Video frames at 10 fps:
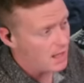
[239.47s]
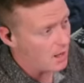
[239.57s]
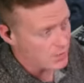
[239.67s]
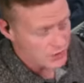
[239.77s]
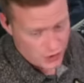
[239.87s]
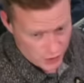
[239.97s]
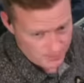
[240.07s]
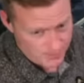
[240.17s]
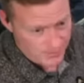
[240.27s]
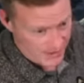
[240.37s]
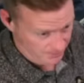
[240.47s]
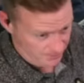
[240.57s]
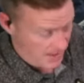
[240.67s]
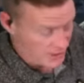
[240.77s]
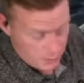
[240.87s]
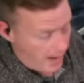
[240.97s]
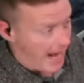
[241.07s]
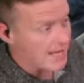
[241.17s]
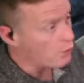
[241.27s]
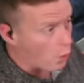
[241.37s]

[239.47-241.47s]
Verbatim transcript: uh, which could expand